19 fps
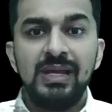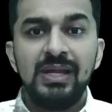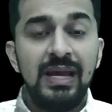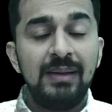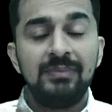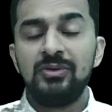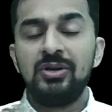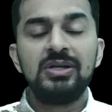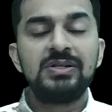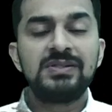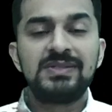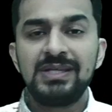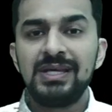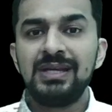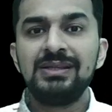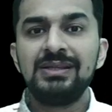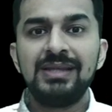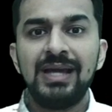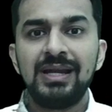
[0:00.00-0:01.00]
I'm not
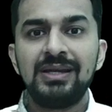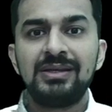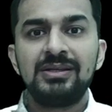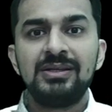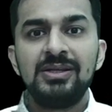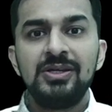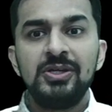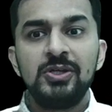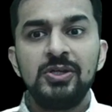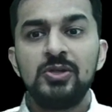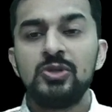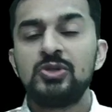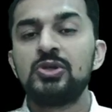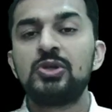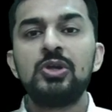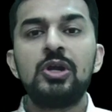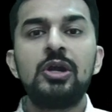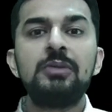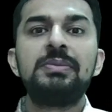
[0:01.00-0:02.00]
saying that you
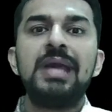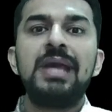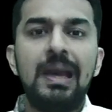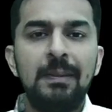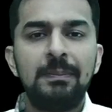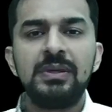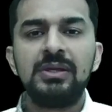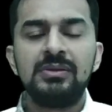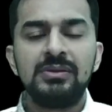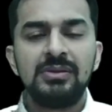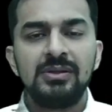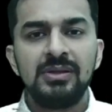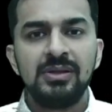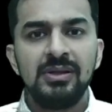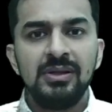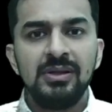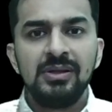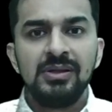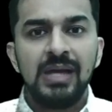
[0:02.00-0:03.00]
should not be happy.
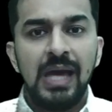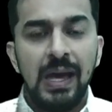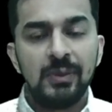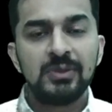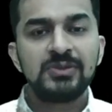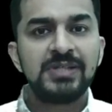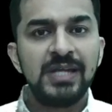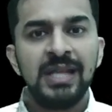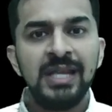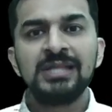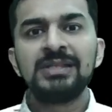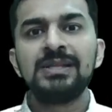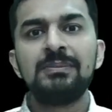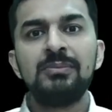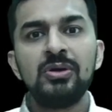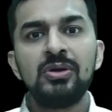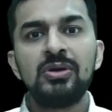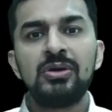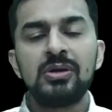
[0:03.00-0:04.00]
I was reading the
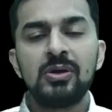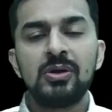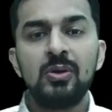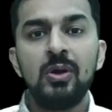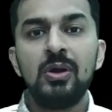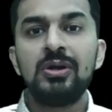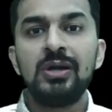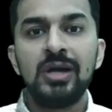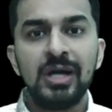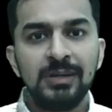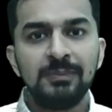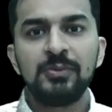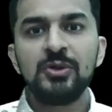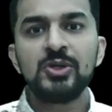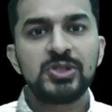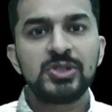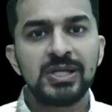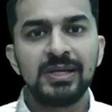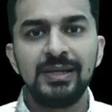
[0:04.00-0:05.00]
book called
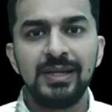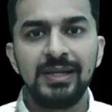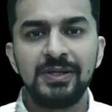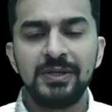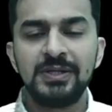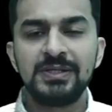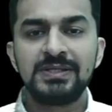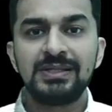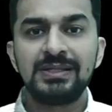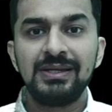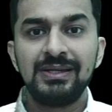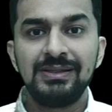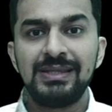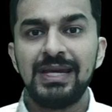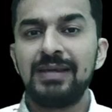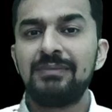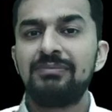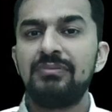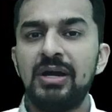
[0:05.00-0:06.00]
Unposted Letters. In
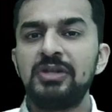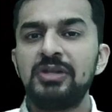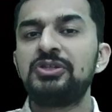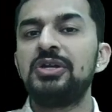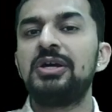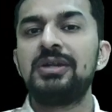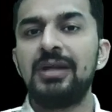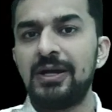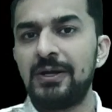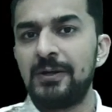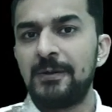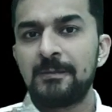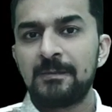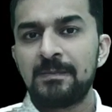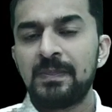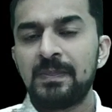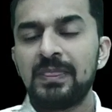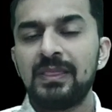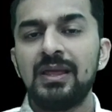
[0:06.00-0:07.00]
that, Mahartia Ra
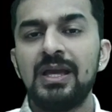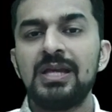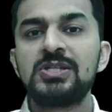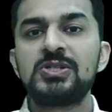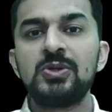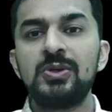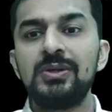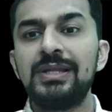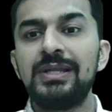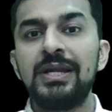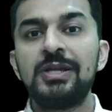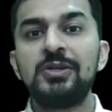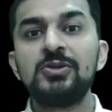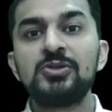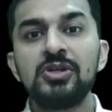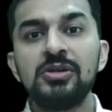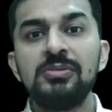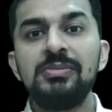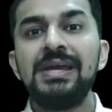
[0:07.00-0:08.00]
has told that you
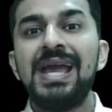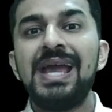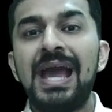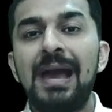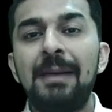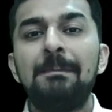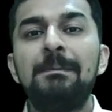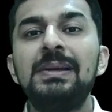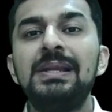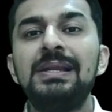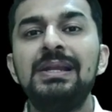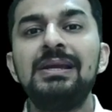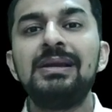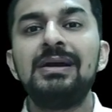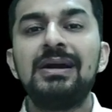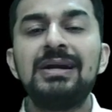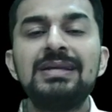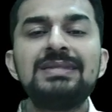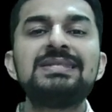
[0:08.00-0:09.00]
should be
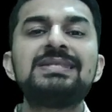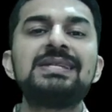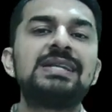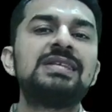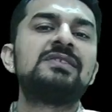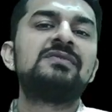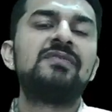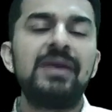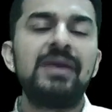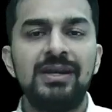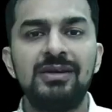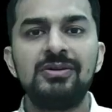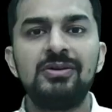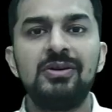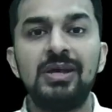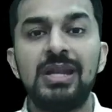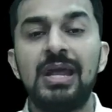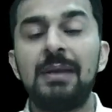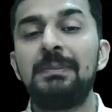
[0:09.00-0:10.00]
happily unsatisfied
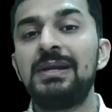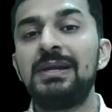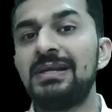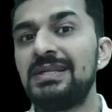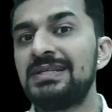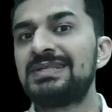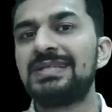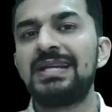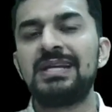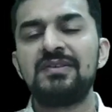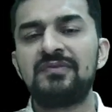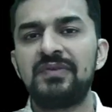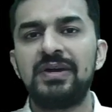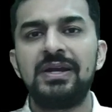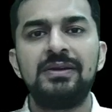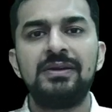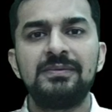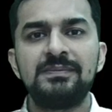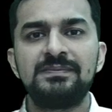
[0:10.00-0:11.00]
or happily
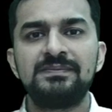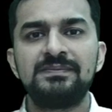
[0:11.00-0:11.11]
dissatisfied.